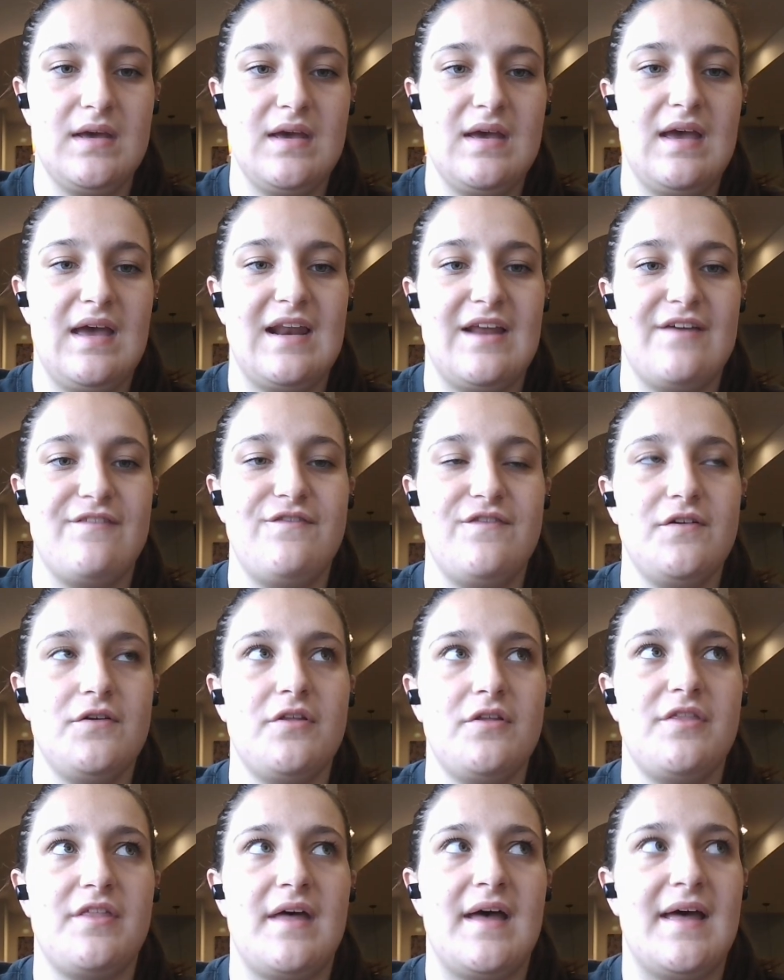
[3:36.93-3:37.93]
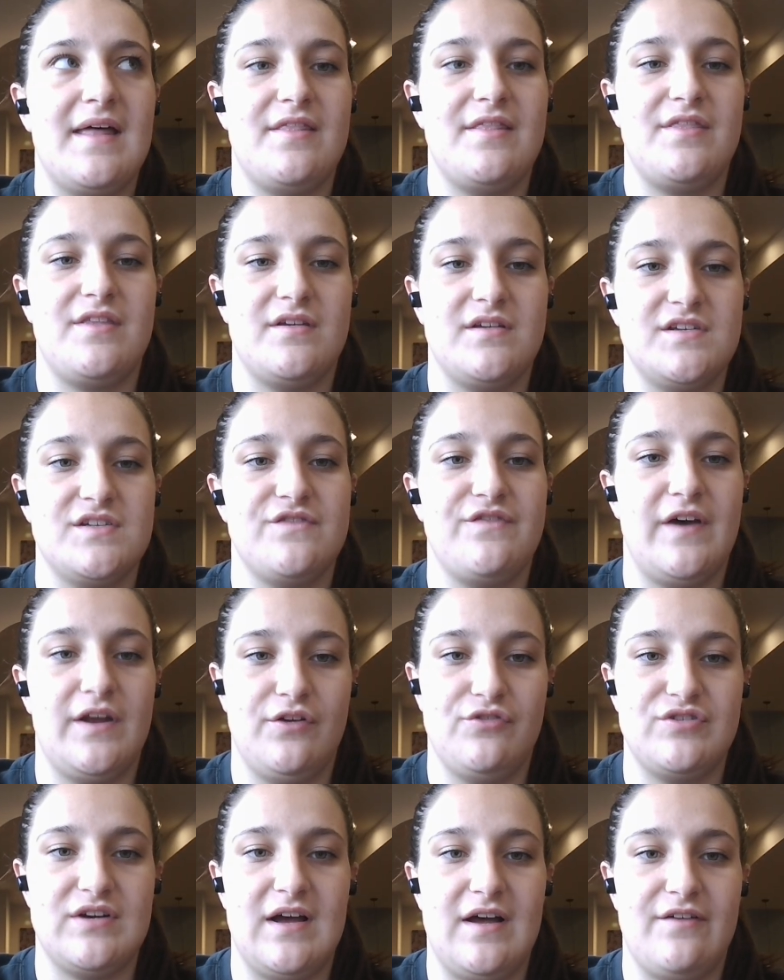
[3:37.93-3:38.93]
And I feel that this final
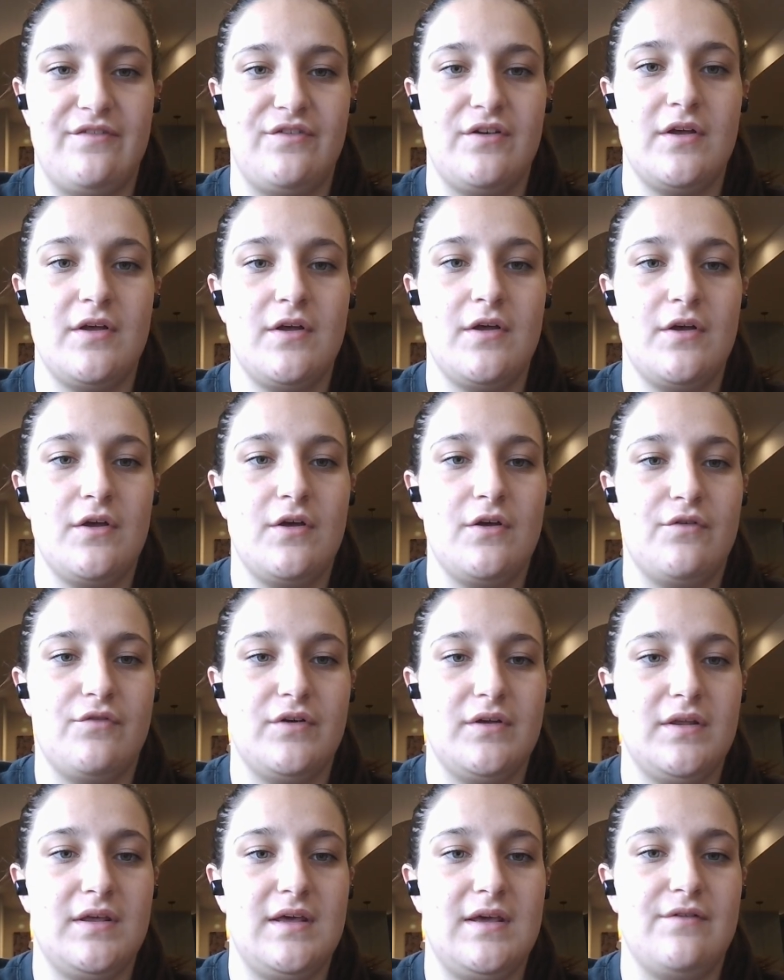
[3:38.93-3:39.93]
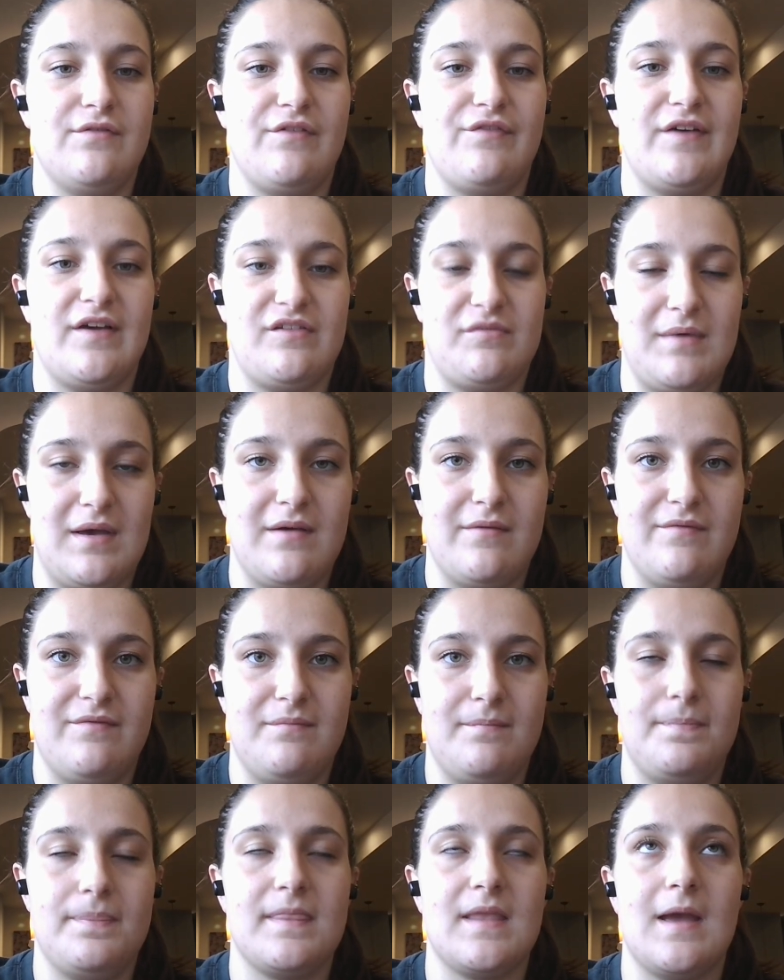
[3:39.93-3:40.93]
draft really reflects my
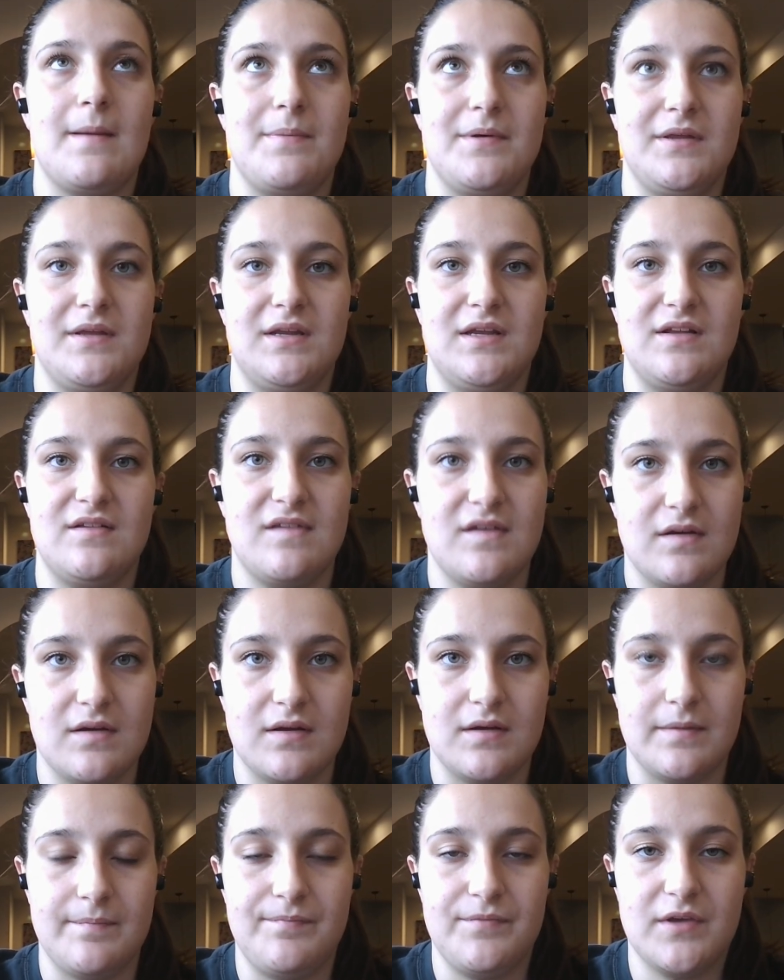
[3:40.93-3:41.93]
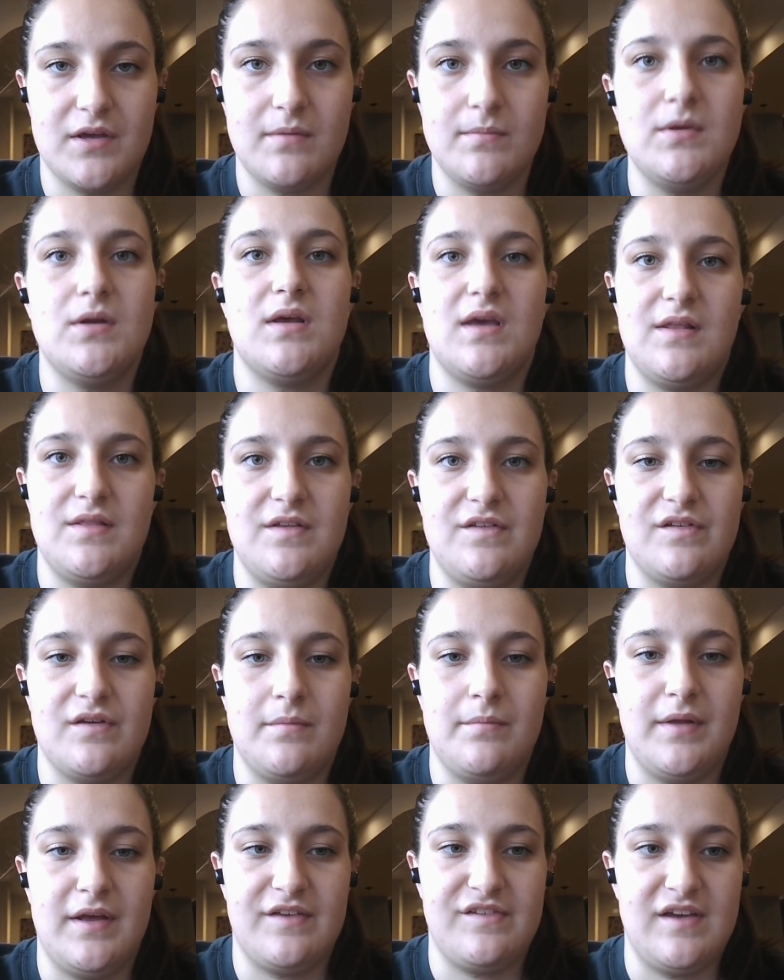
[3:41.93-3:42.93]
ability to communicate these
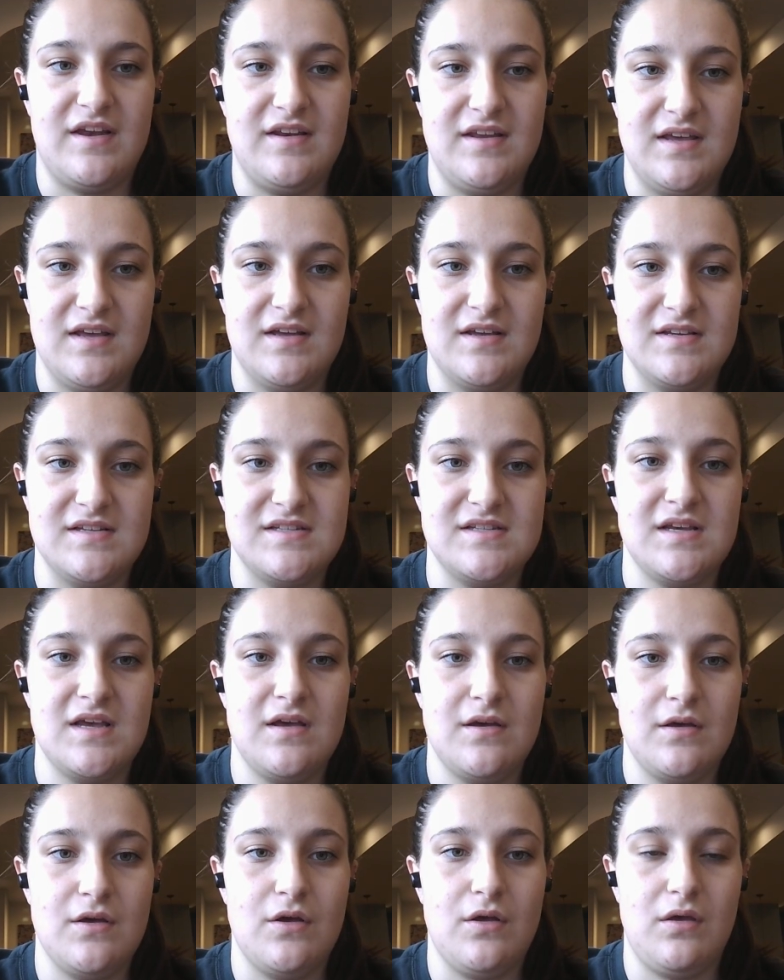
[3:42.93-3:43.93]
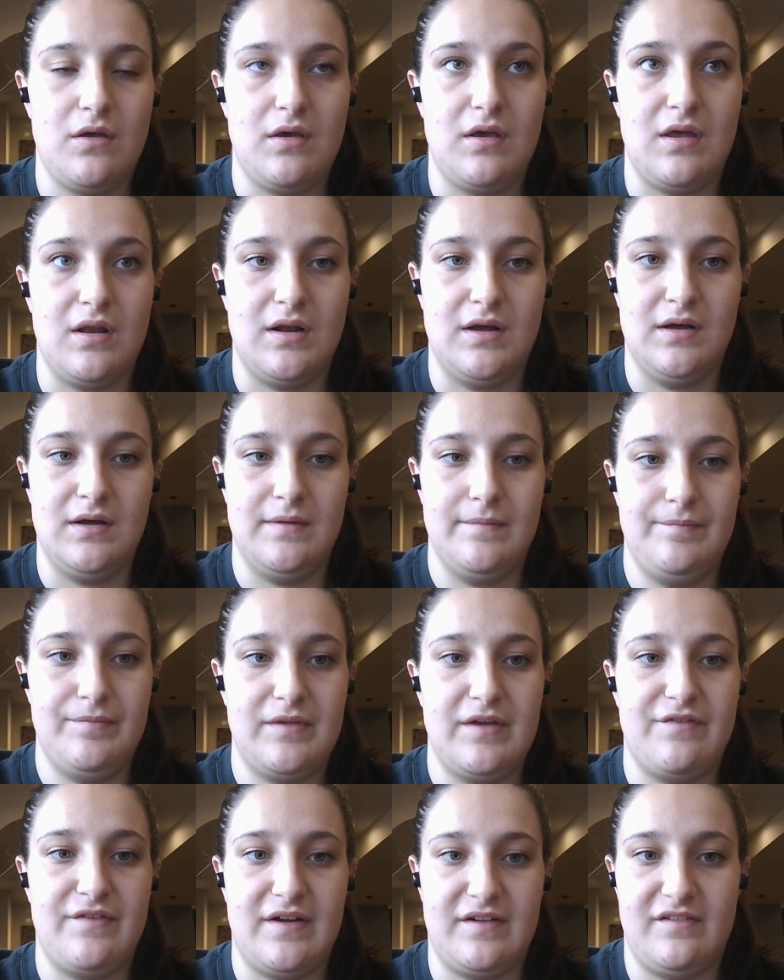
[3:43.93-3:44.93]
complex ideas in an
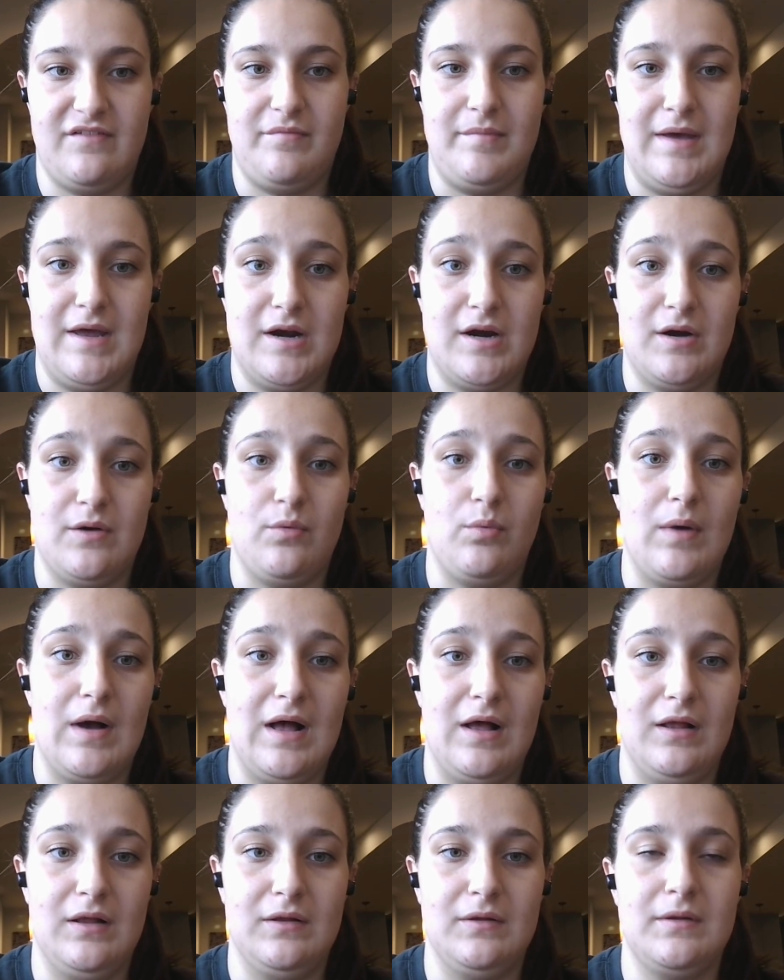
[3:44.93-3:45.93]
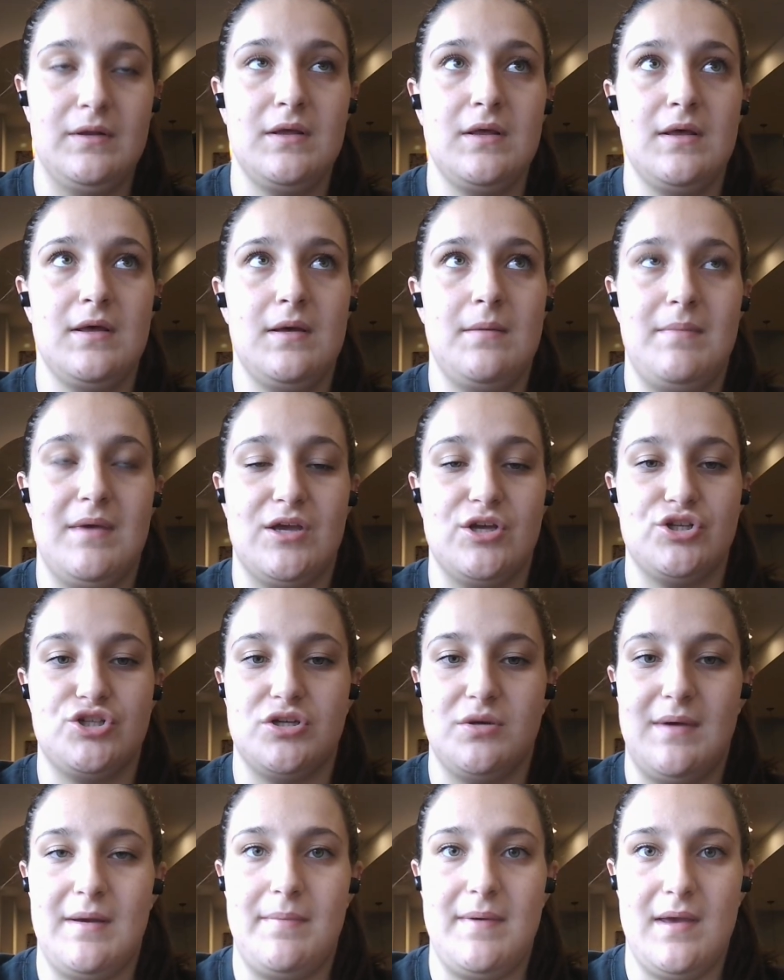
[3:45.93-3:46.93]
effective manner while making
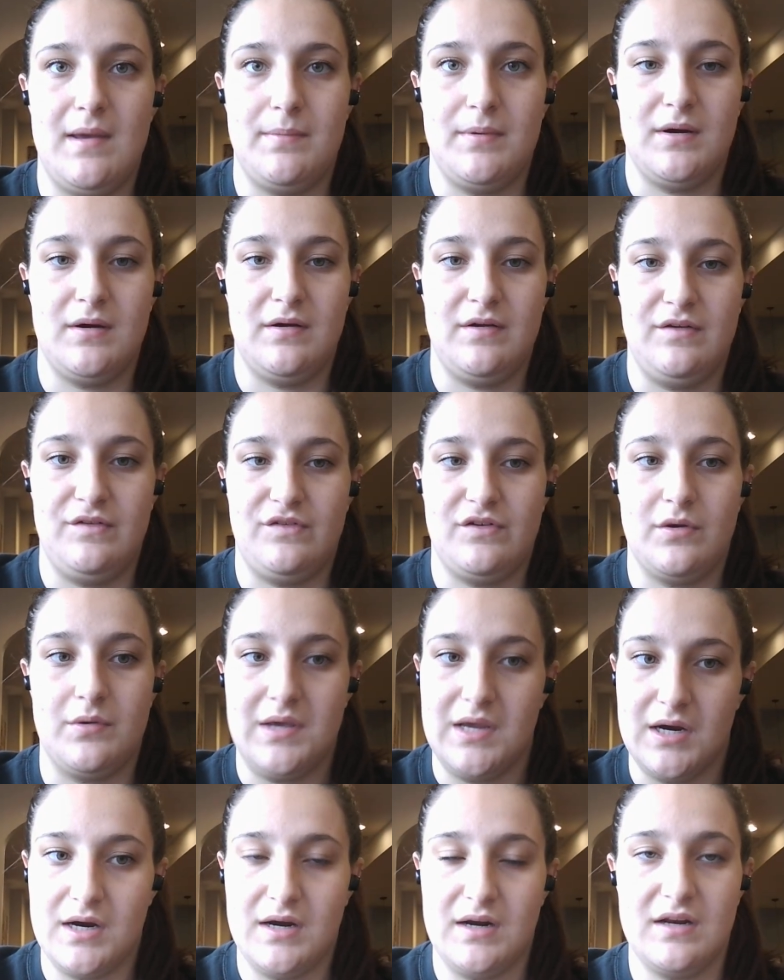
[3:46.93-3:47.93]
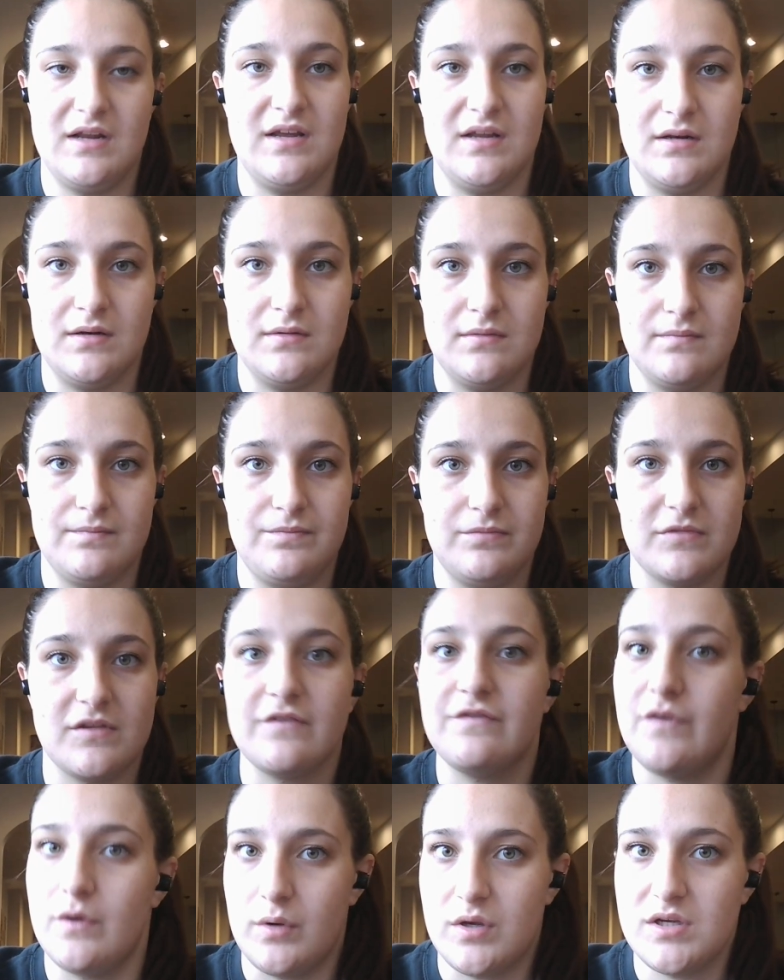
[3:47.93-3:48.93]
sure my paper is coherent and
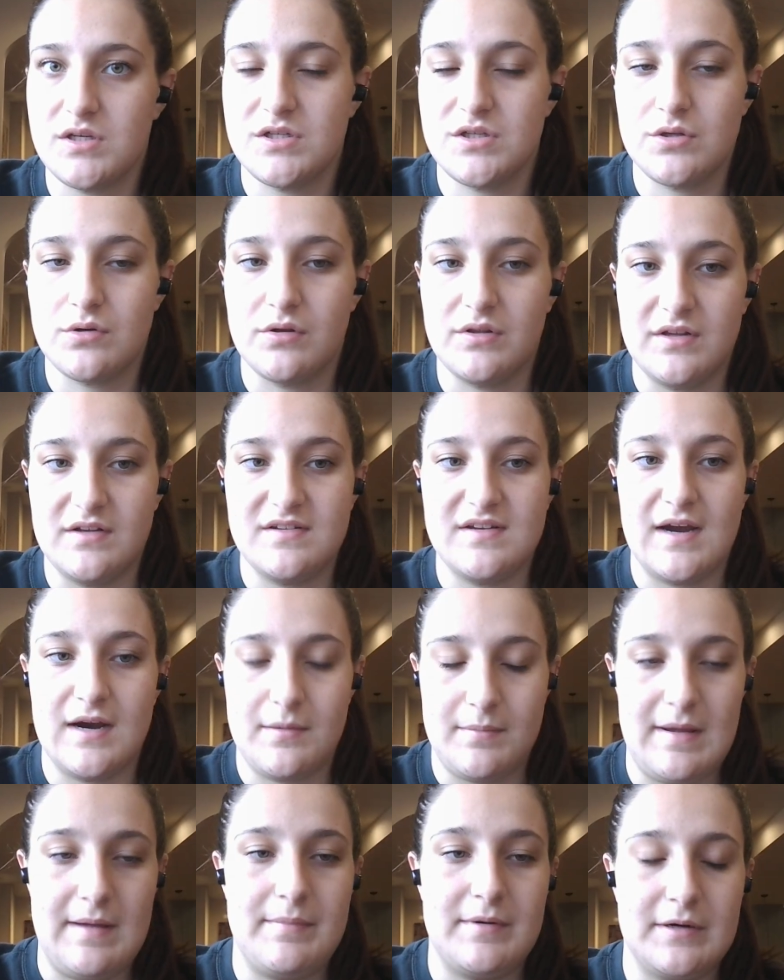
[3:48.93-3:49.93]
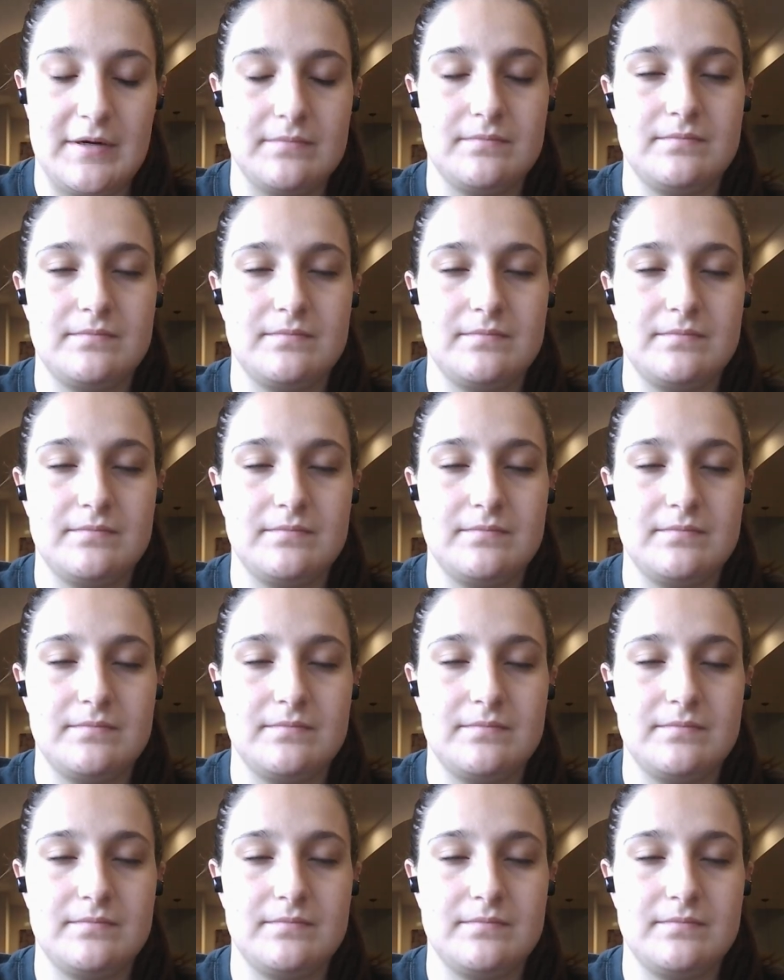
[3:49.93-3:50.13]
focused through the entire paper.